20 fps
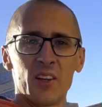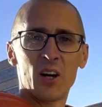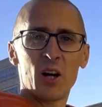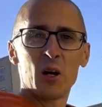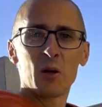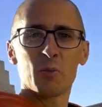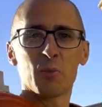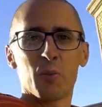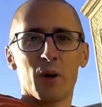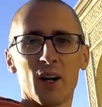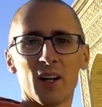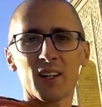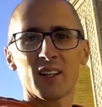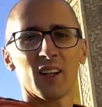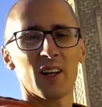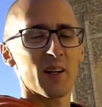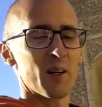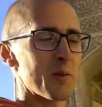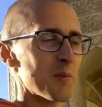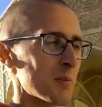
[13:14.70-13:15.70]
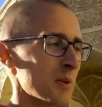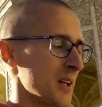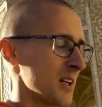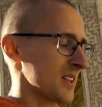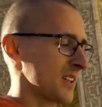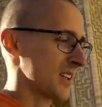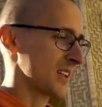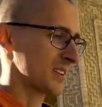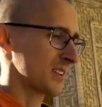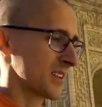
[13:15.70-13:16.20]
I'm back
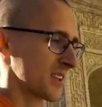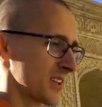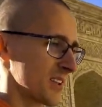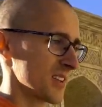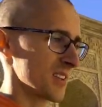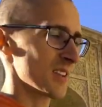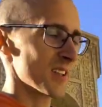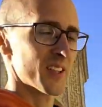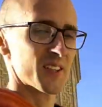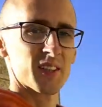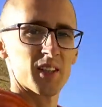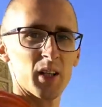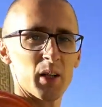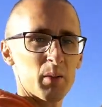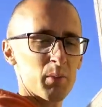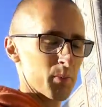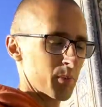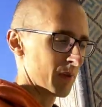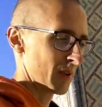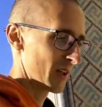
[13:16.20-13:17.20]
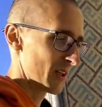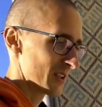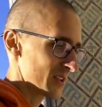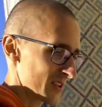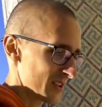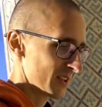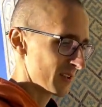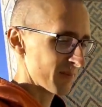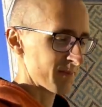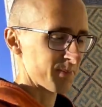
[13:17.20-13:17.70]
at the same place,